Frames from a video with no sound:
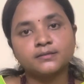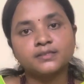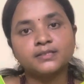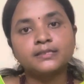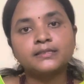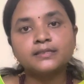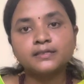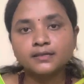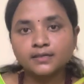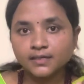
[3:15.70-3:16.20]

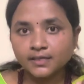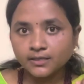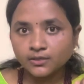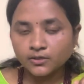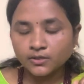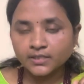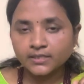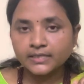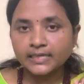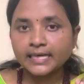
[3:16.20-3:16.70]
The
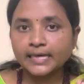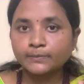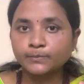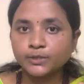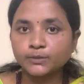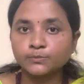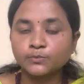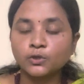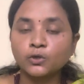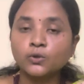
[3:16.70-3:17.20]
glenoid
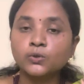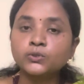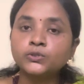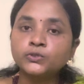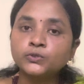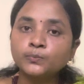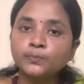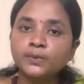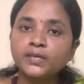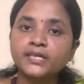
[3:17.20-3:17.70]
labrum
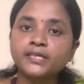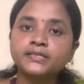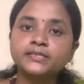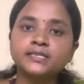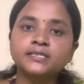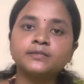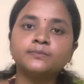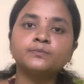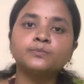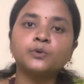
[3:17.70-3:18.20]
also plays
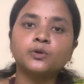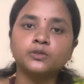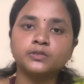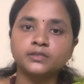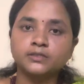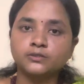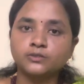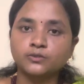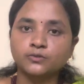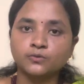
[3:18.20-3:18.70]
an
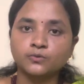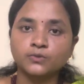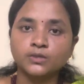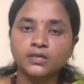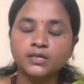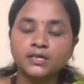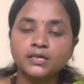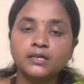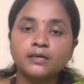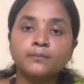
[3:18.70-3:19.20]
important role
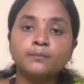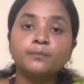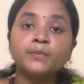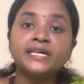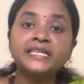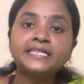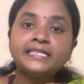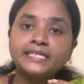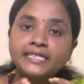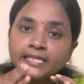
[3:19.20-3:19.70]

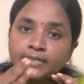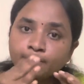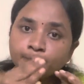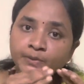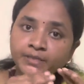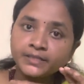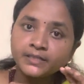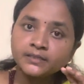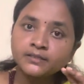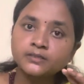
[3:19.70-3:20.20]
by
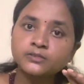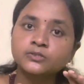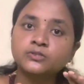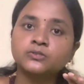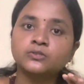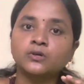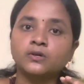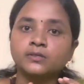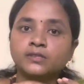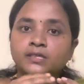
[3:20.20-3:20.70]
deepening the
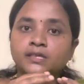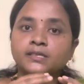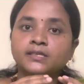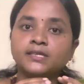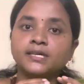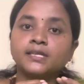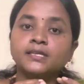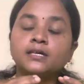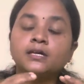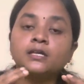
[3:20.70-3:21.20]
socket
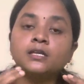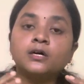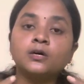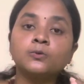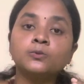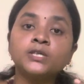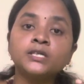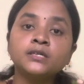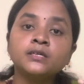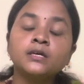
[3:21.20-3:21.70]
and
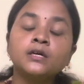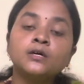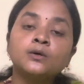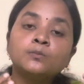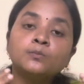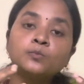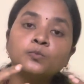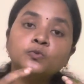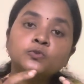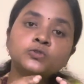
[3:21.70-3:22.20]
allowing
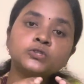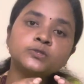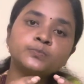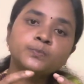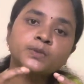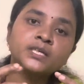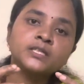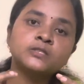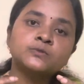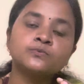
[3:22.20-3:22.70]
more
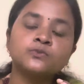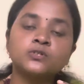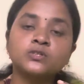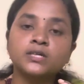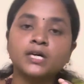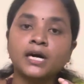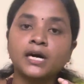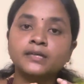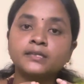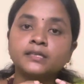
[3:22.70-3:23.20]
space for
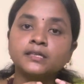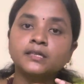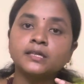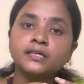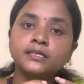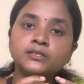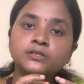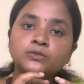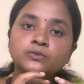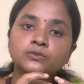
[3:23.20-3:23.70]

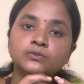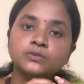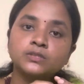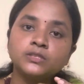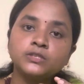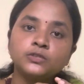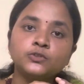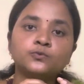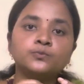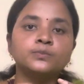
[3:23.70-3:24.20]
articulation of the
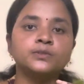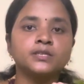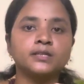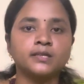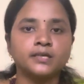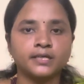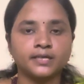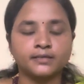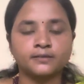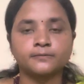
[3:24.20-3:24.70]

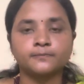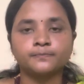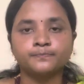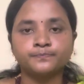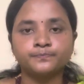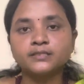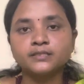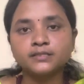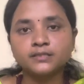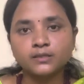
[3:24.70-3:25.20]
humeral head.
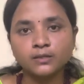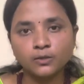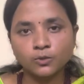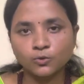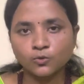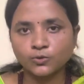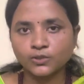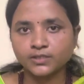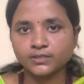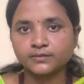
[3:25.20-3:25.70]
Is
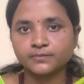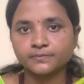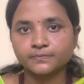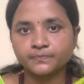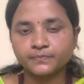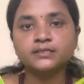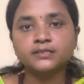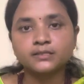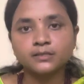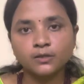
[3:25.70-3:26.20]

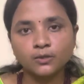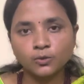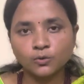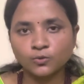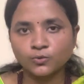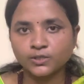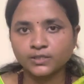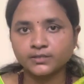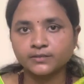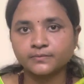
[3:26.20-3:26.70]

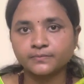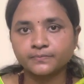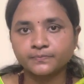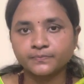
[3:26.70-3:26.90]
loaded.